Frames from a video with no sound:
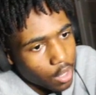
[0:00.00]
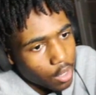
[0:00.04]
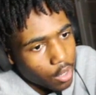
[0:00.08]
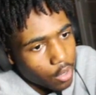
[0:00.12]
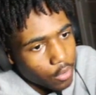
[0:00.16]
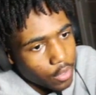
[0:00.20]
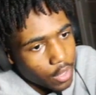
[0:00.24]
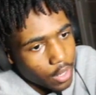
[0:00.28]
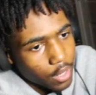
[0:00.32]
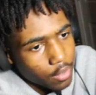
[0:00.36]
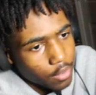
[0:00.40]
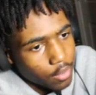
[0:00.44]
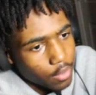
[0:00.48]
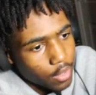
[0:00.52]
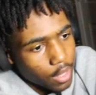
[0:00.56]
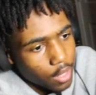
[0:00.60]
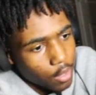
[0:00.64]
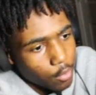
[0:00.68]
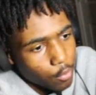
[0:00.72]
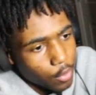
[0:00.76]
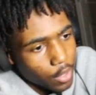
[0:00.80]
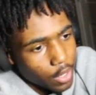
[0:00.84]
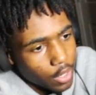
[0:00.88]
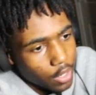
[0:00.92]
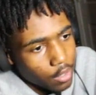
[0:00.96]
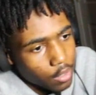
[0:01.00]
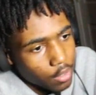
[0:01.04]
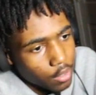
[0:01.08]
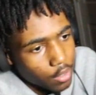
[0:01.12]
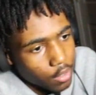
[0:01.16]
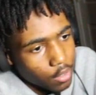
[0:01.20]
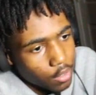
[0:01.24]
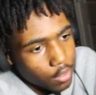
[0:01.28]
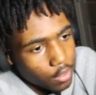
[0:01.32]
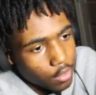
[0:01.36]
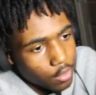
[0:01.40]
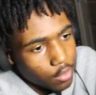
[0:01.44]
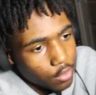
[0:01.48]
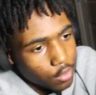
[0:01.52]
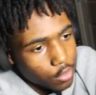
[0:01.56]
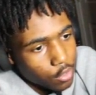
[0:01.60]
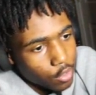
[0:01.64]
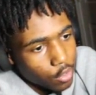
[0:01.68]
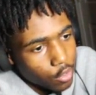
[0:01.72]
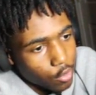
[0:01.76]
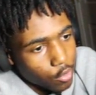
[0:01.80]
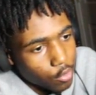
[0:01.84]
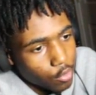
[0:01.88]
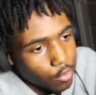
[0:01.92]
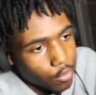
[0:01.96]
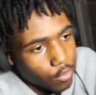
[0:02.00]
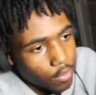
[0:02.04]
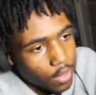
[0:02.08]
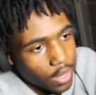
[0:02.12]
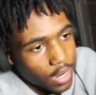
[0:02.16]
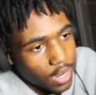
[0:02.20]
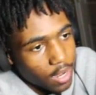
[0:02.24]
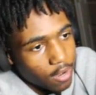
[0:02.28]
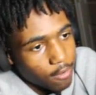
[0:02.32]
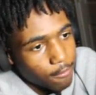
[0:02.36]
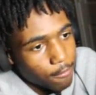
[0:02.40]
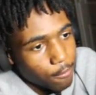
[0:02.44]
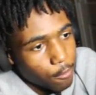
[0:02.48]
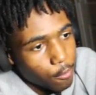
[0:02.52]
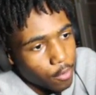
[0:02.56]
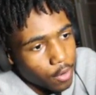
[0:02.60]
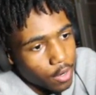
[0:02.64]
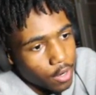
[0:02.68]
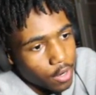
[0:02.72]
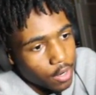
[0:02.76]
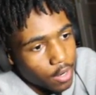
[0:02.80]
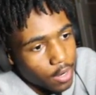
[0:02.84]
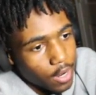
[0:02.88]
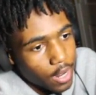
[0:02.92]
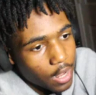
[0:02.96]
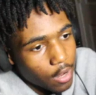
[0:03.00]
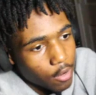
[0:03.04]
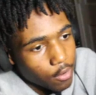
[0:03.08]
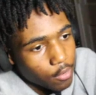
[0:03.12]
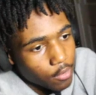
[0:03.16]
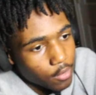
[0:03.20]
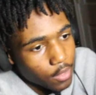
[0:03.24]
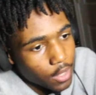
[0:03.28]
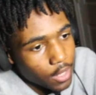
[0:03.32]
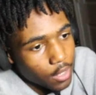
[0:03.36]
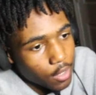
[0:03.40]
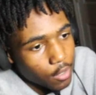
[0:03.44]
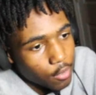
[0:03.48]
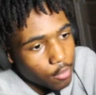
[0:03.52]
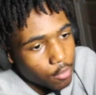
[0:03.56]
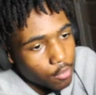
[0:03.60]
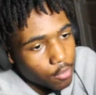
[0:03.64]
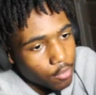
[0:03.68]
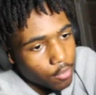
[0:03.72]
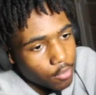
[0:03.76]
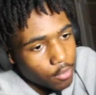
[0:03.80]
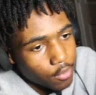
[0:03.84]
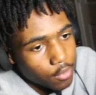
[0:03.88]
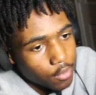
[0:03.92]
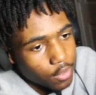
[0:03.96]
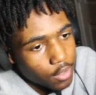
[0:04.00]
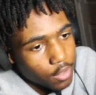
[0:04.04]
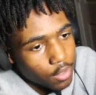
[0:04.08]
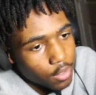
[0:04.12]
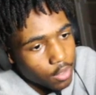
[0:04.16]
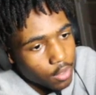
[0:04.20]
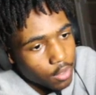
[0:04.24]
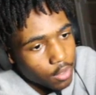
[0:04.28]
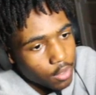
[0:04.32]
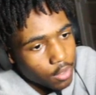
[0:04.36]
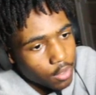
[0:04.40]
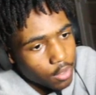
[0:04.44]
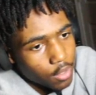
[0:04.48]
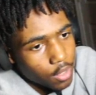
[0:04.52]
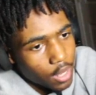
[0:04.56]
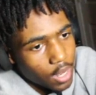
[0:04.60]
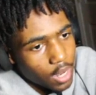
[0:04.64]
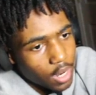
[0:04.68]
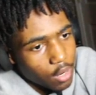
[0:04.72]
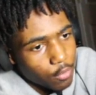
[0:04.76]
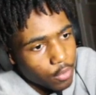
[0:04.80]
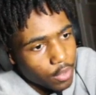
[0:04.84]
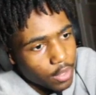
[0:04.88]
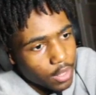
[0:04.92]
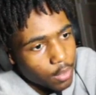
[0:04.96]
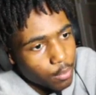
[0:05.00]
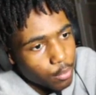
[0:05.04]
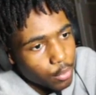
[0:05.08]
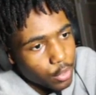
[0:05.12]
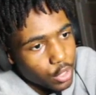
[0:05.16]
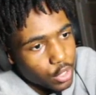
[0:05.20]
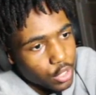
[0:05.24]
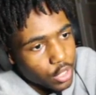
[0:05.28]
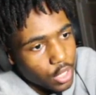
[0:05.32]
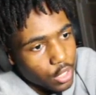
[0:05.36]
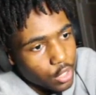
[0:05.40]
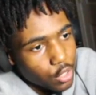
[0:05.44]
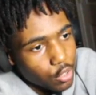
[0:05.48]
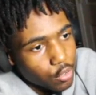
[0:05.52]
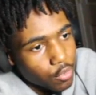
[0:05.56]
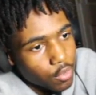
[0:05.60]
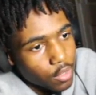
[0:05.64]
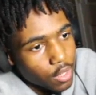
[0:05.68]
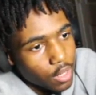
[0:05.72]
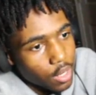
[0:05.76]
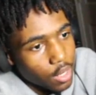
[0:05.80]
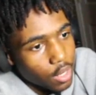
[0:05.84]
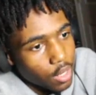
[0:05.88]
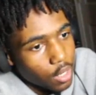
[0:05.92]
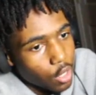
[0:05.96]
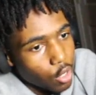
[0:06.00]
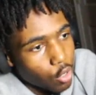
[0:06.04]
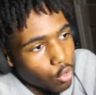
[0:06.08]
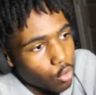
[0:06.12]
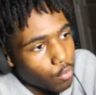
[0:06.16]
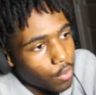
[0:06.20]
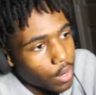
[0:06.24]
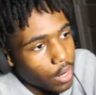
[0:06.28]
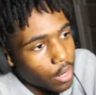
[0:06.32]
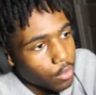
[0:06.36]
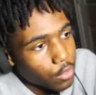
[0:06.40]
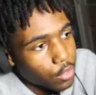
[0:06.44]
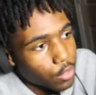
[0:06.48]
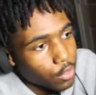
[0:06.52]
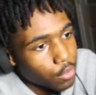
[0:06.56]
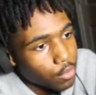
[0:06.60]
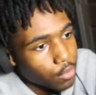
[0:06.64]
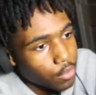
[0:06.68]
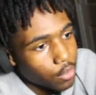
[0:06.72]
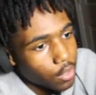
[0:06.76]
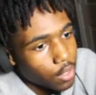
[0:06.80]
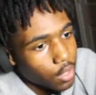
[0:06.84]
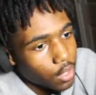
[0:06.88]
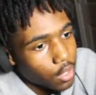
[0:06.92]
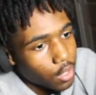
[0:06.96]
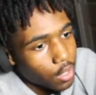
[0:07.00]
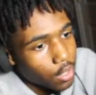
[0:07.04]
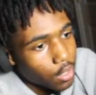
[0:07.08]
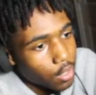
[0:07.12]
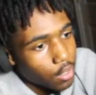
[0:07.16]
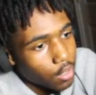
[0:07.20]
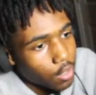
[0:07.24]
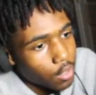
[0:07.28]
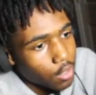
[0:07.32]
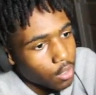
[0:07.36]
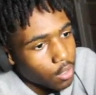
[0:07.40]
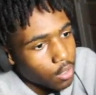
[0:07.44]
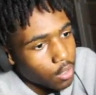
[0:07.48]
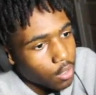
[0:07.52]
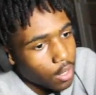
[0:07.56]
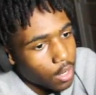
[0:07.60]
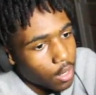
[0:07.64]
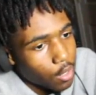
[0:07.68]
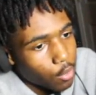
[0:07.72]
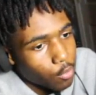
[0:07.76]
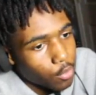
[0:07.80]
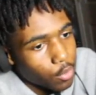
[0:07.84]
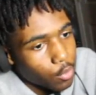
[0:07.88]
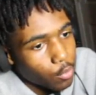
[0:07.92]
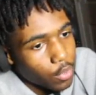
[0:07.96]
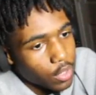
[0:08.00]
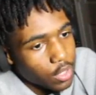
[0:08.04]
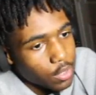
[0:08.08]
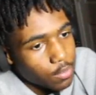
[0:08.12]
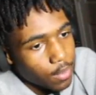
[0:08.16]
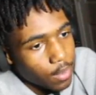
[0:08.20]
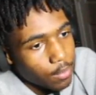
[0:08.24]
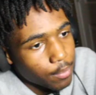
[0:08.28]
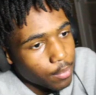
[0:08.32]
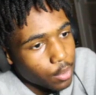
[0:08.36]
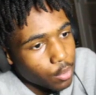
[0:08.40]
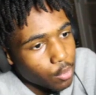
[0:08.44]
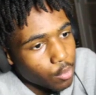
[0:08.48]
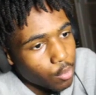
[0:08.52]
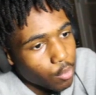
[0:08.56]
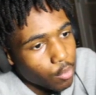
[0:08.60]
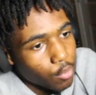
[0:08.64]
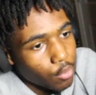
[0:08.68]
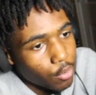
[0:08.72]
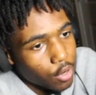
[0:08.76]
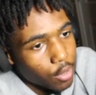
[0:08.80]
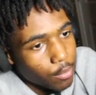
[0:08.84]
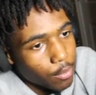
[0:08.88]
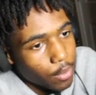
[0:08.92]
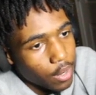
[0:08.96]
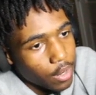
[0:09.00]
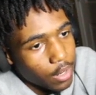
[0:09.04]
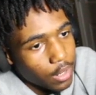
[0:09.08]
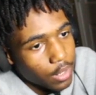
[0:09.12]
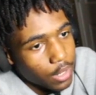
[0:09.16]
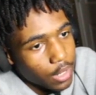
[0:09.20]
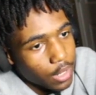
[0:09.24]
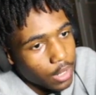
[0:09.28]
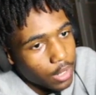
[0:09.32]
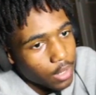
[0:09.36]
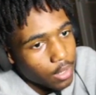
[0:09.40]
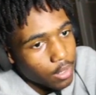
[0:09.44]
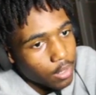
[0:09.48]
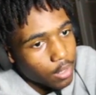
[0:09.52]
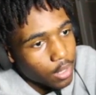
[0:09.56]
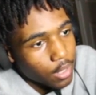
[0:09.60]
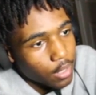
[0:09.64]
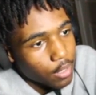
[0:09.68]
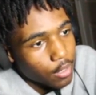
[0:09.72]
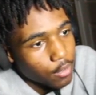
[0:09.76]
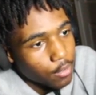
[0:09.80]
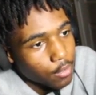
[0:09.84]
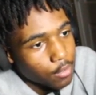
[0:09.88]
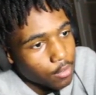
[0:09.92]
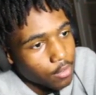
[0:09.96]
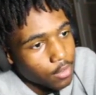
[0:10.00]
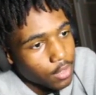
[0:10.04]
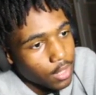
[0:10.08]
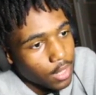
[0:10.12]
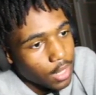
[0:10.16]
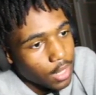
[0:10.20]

Okay, that way. So, I got four now. Thank you. I really appreciate you. Go around you. I don't want to waste my blue orb on an idiot like you.